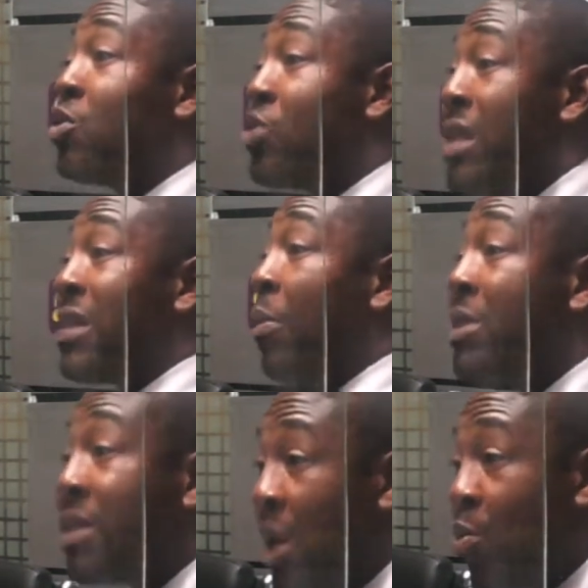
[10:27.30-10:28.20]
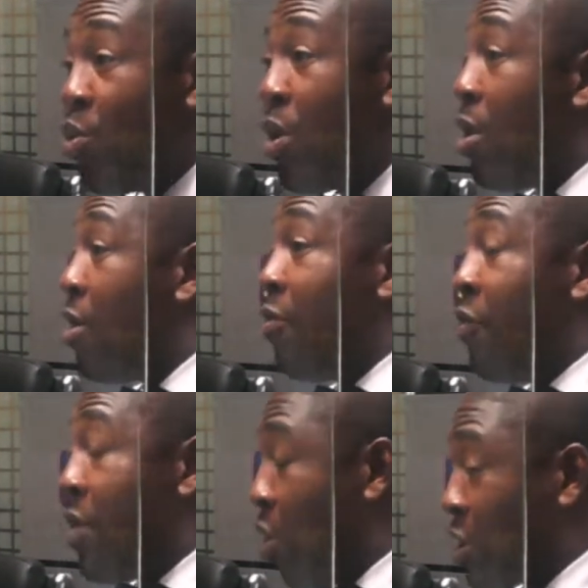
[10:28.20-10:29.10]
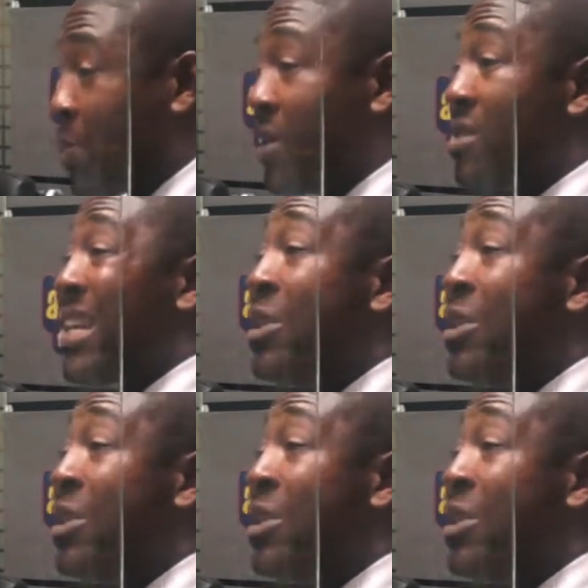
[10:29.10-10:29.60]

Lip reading: me trains I'm itinemu hospitals